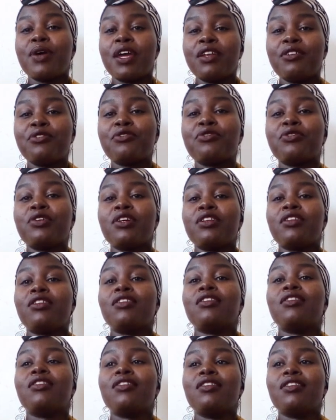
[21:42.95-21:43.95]

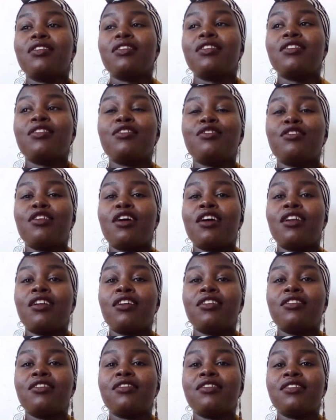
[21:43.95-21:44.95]
Mandarin
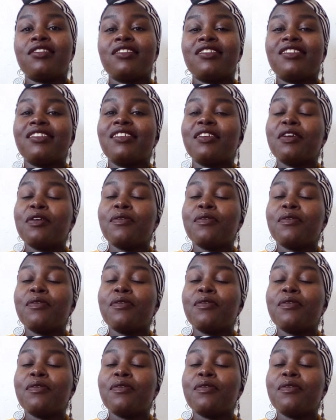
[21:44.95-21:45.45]
learners.